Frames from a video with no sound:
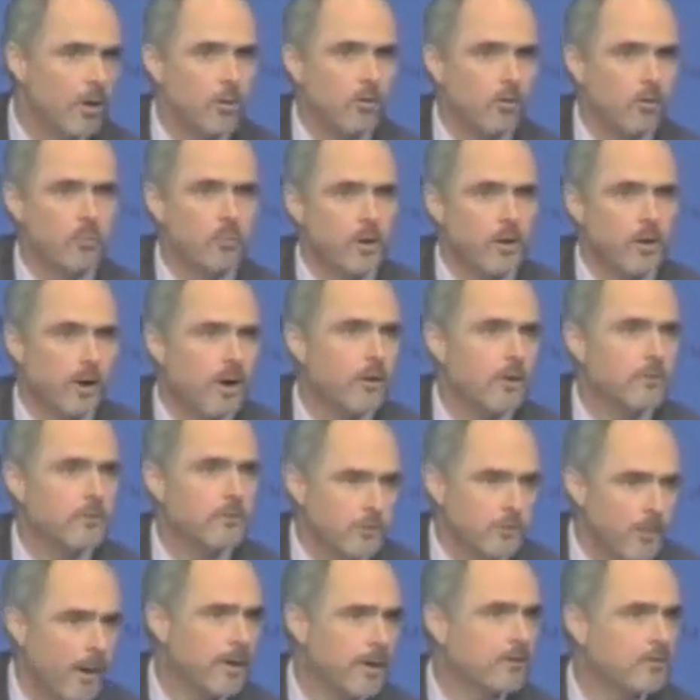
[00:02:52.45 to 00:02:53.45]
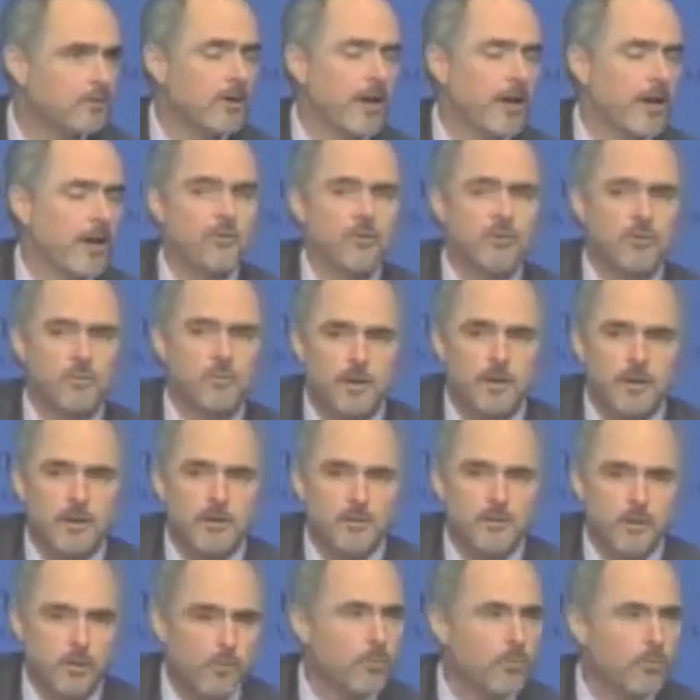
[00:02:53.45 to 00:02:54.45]
which we call smart sanctions,
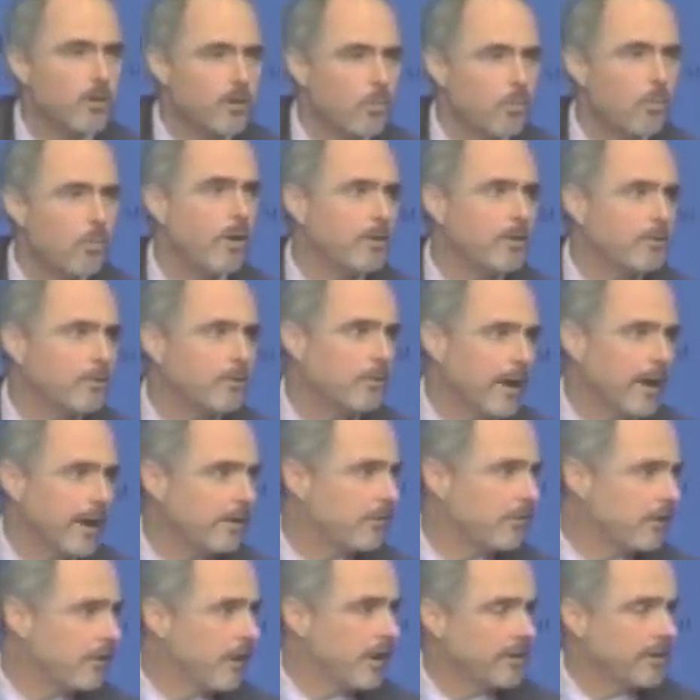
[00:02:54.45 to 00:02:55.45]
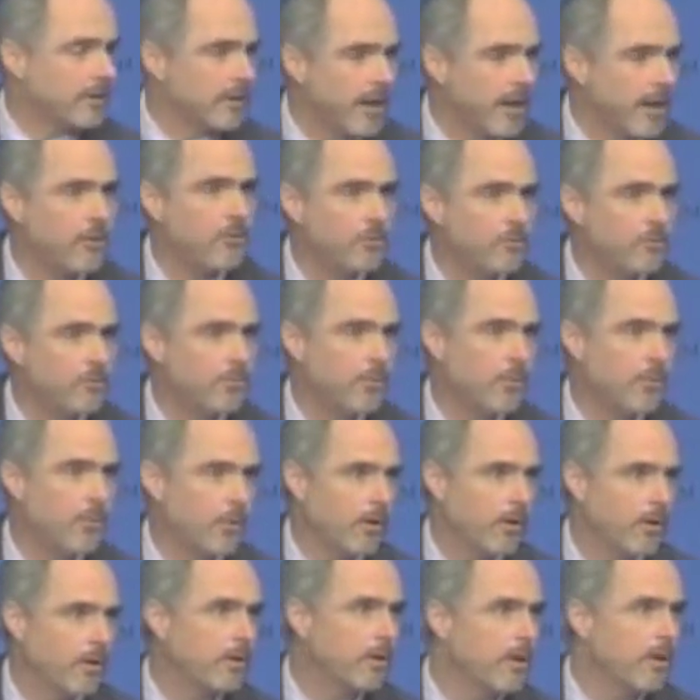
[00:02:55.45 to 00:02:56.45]
because they were really well directed at the Haitian
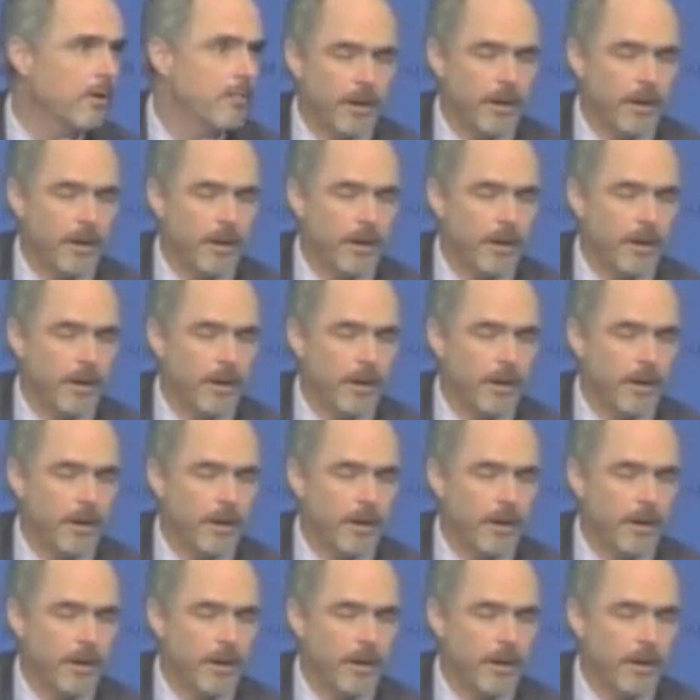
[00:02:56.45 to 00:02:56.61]
poor